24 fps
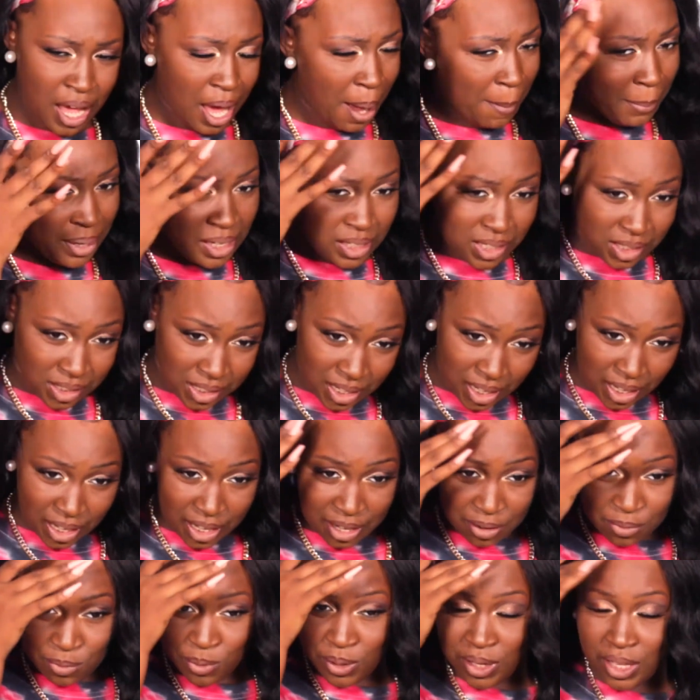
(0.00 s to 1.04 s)
I mean, it still ain't
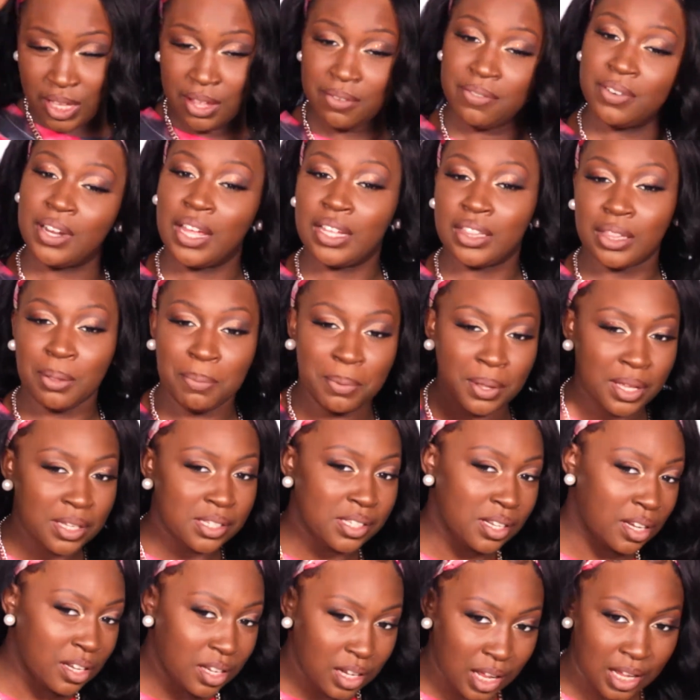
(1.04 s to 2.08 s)
even really giving like that because
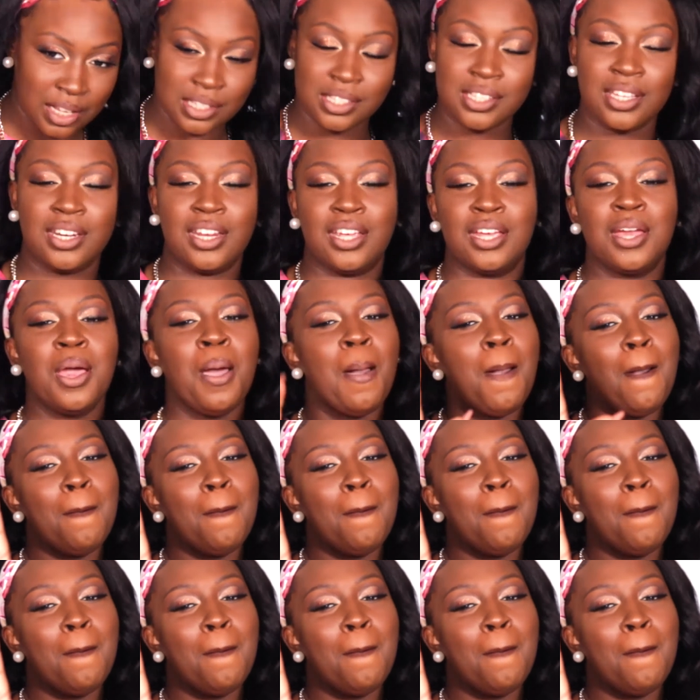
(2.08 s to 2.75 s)
it looked like a CD.